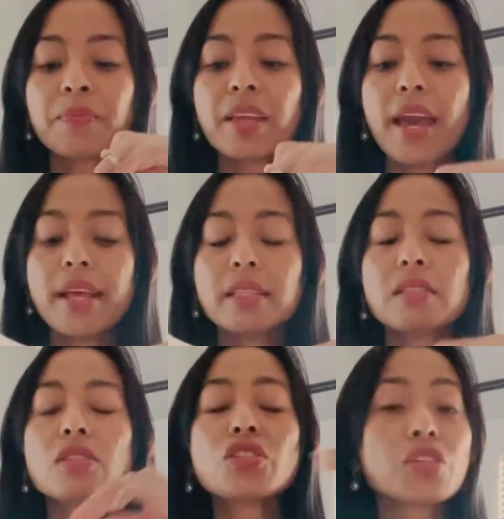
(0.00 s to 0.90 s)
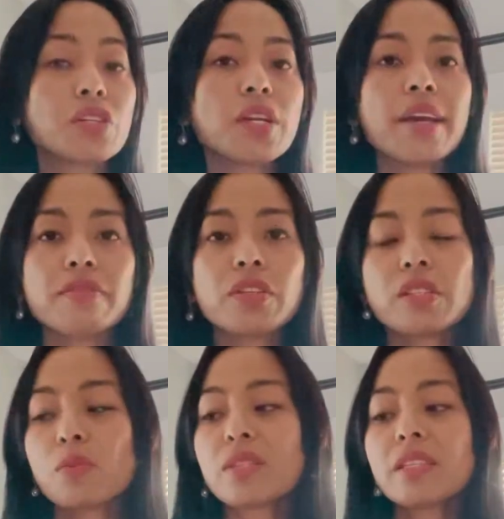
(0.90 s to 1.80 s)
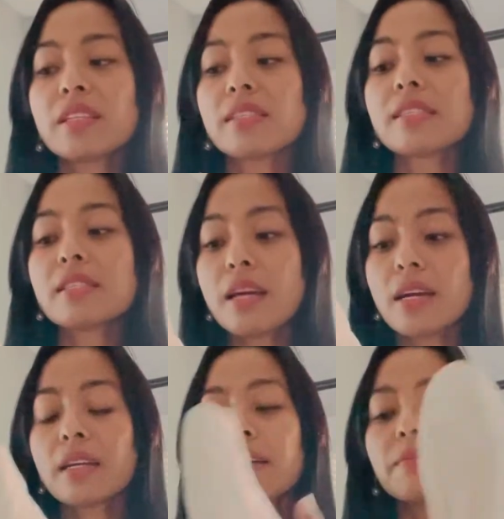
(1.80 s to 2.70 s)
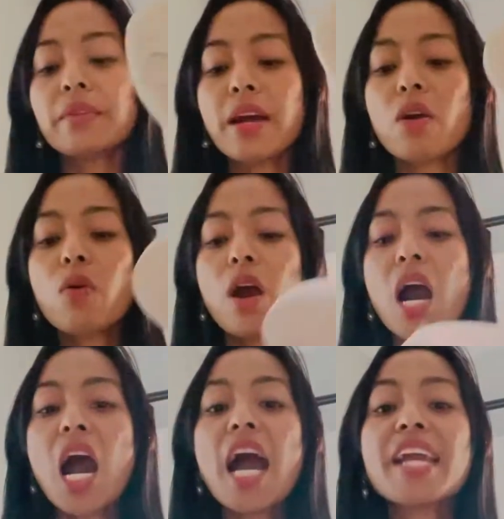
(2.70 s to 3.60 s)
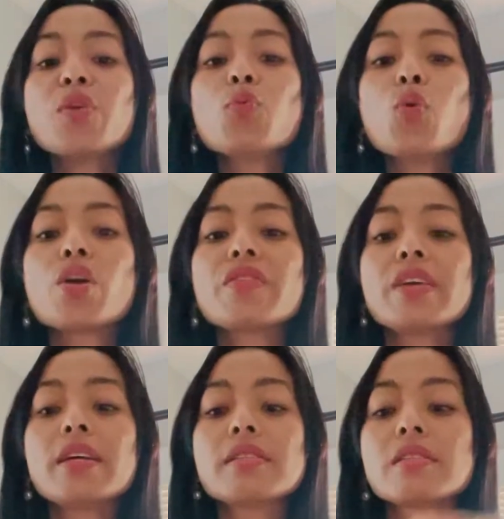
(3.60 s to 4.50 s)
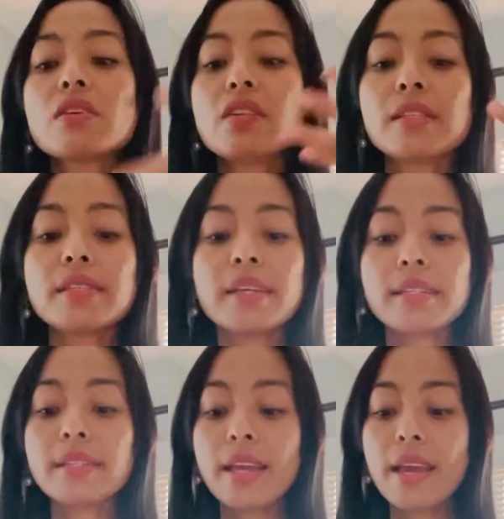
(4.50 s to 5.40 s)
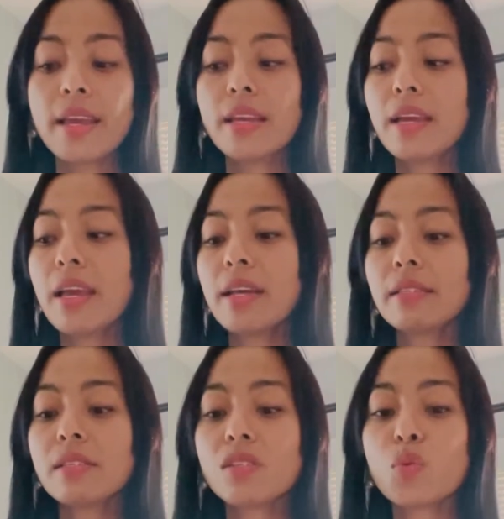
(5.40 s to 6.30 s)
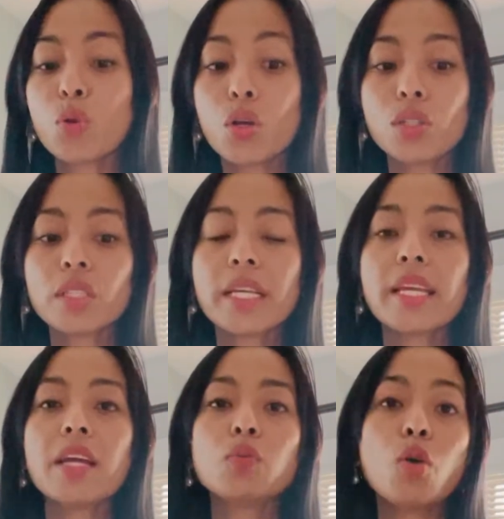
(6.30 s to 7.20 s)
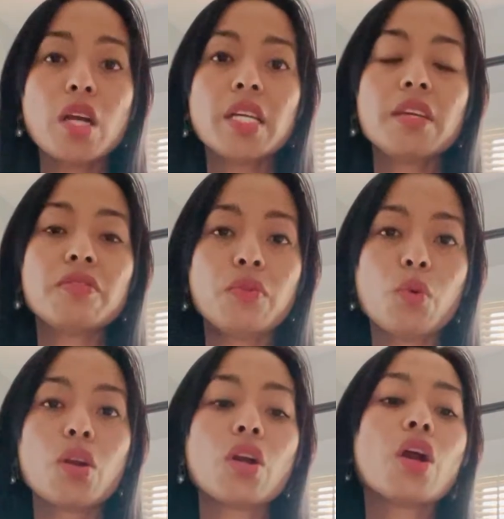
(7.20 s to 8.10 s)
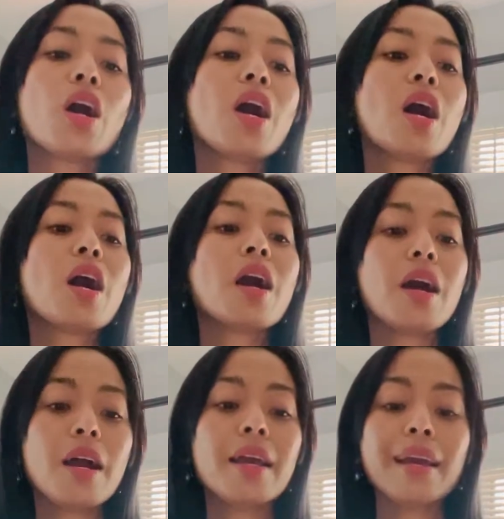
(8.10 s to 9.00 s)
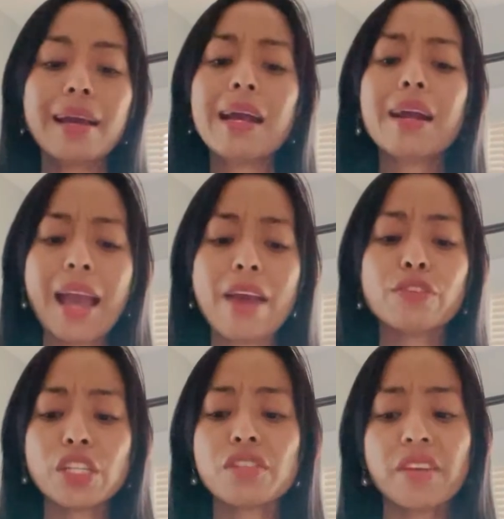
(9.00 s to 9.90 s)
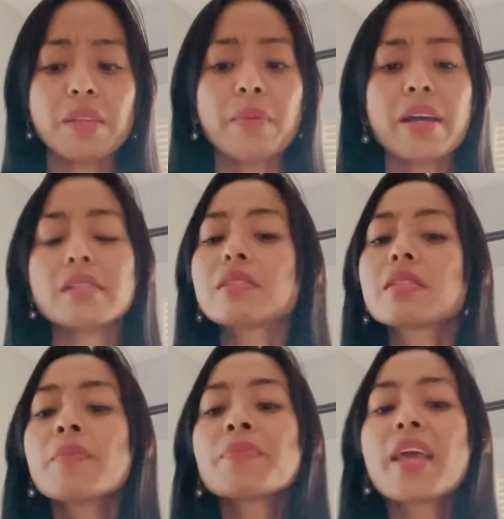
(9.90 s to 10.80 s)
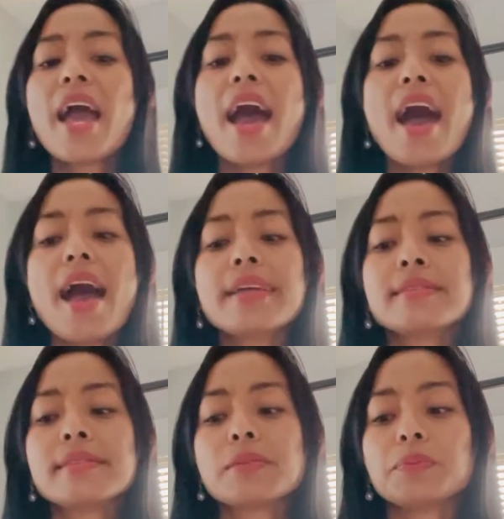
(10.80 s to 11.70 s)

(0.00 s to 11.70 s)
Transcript: and sure, at first it was a little snug. Now, I wore this on the second day at Disney World, again walking for average of 8 miles. And